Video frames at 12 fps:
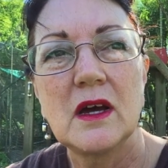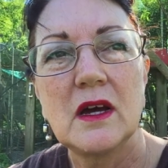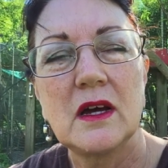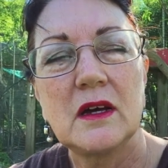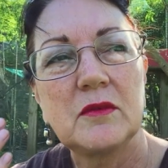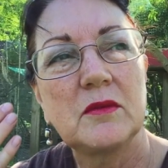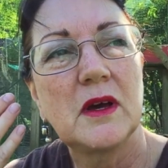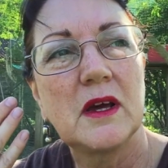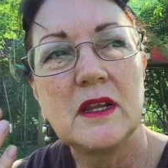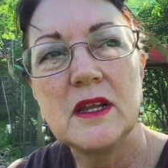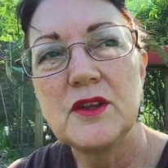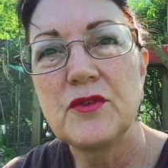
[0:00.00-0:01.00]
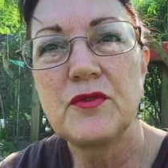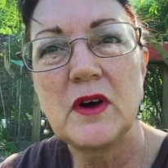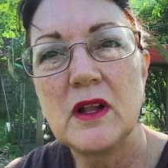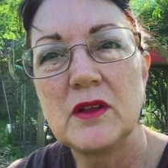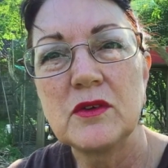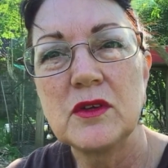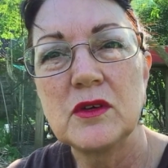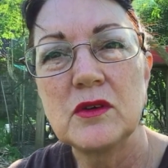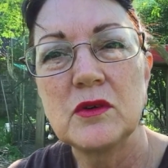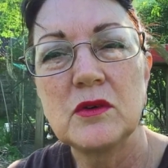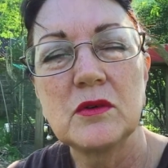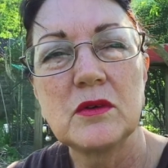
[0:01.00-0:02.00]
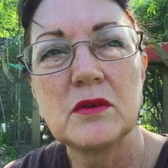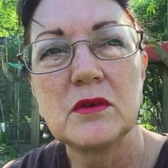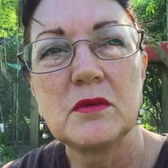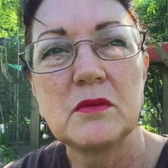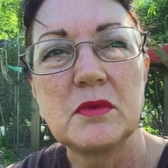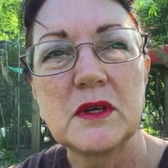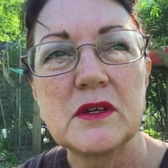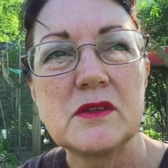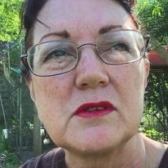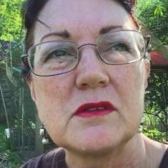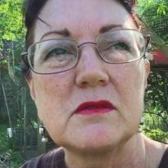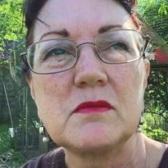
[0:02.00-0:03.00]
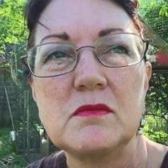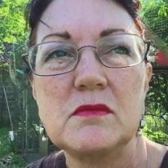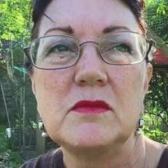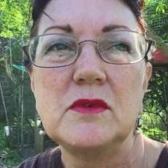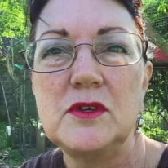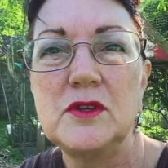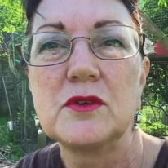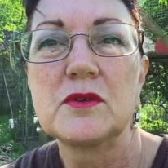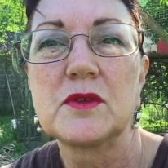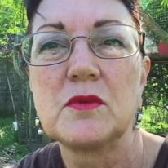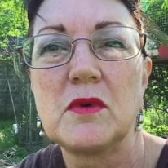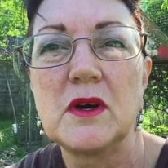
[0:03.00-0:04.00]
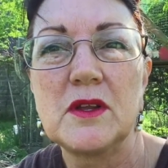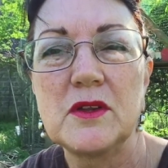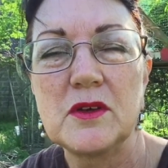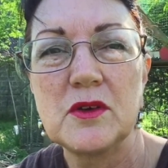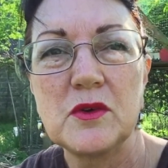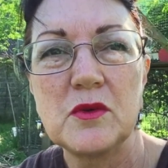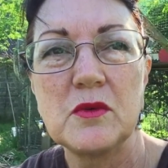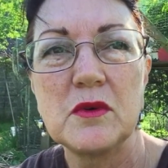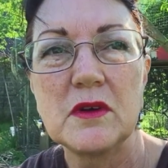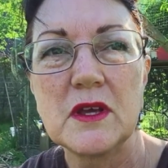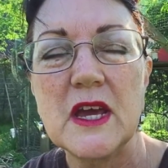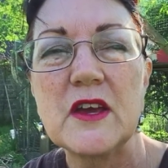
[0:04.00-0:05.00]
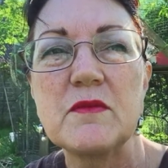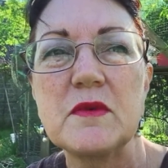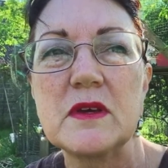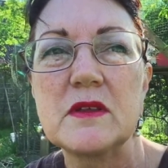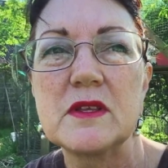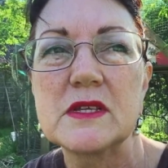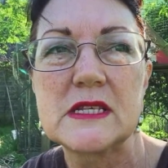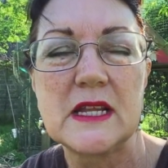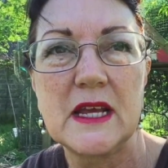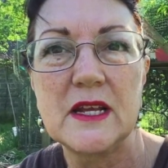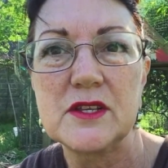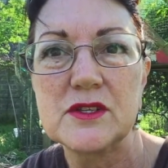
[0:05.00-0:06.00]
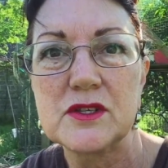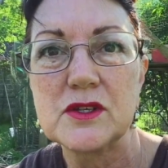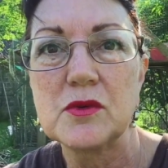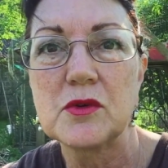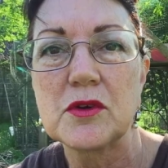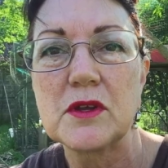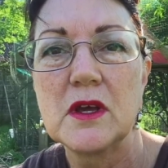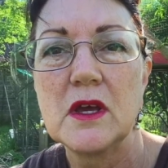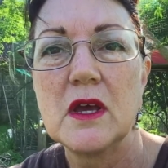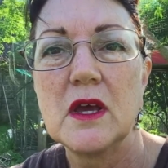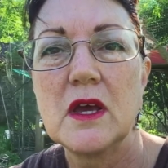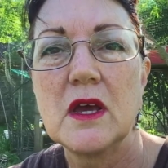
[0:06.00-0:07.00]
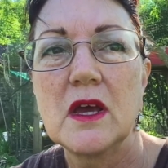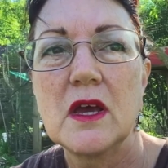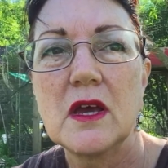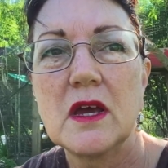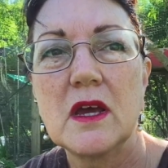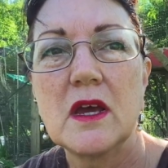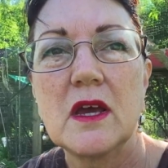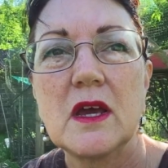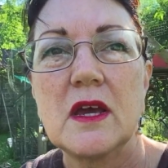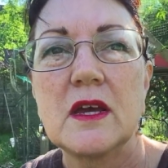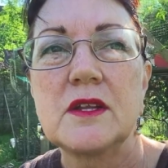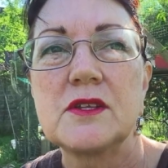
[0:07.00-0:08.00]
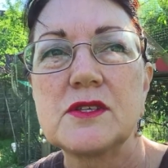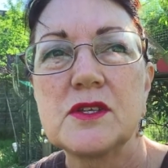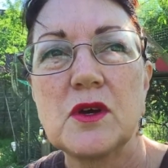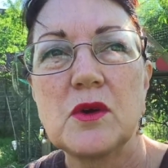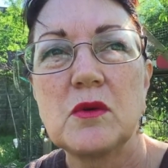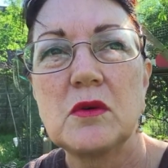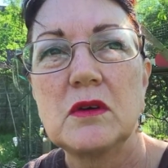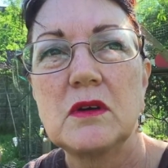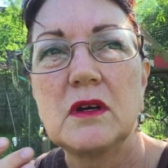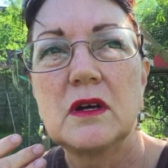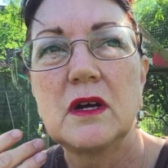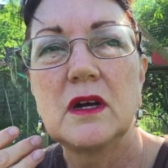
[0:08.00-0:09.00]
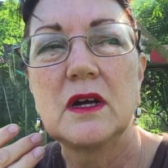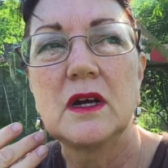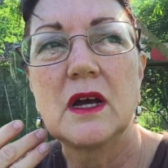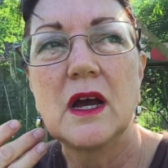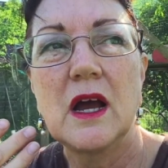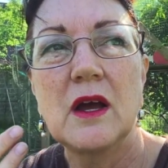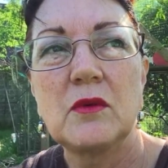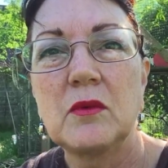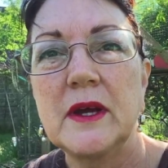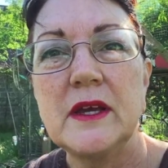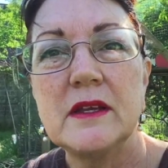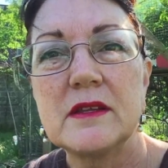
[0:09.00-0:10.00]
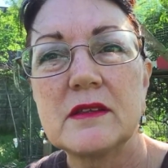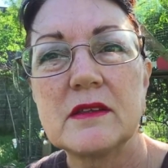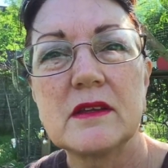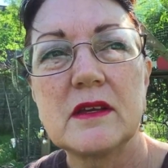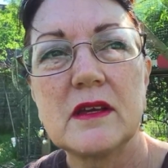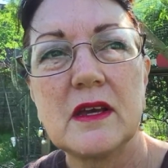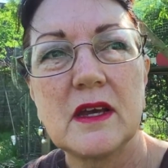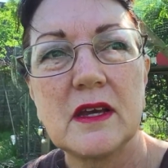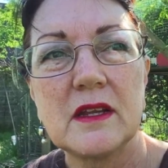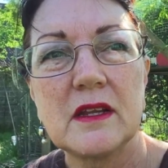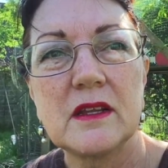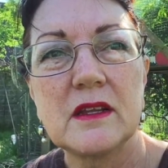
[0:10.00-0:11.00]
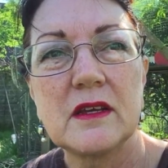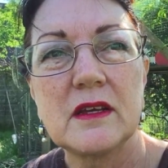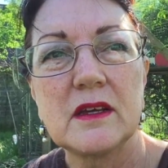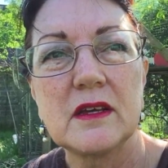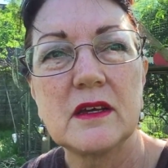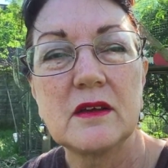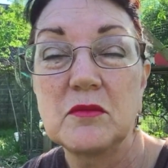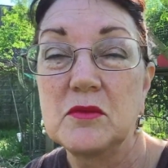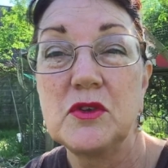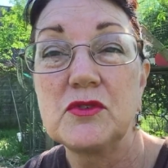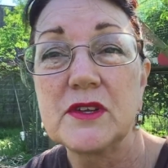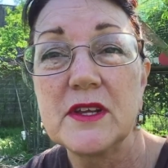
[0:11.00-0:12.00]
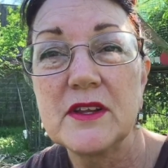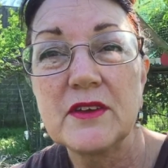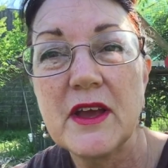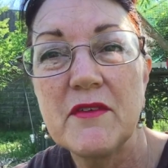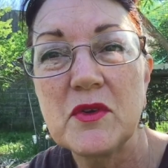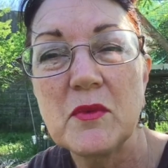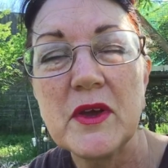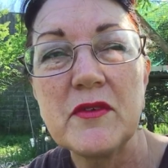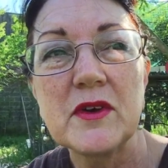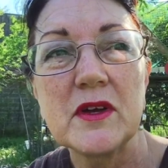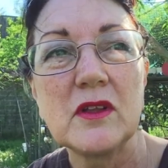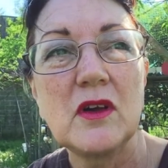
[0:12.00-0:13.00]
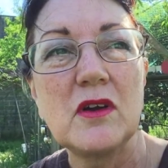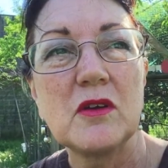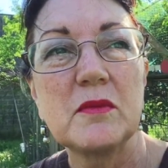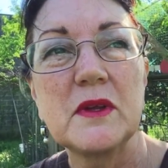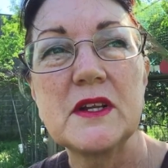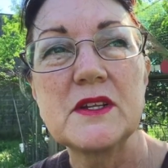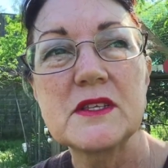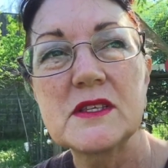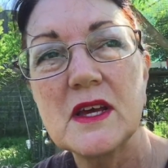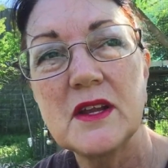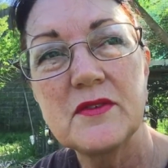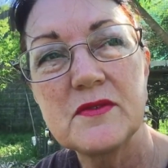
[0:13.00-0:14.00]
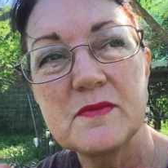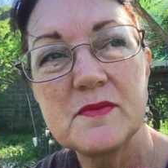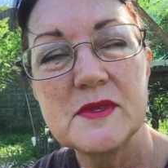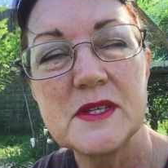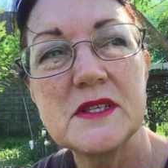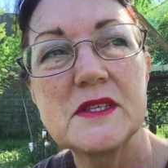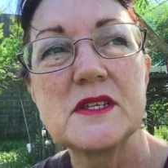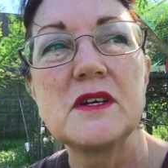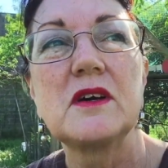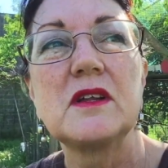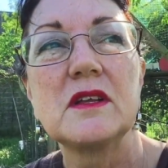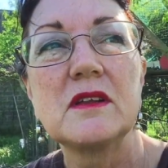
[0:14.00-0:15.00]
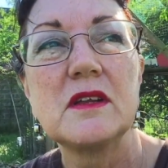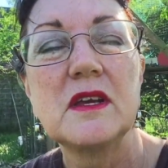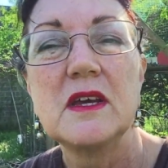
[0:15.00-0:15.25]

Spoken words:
I need to follow you, because you're the one who gave me this land to steward. And so I wait, and usually don't have to wait very long, but I just kind of sit still and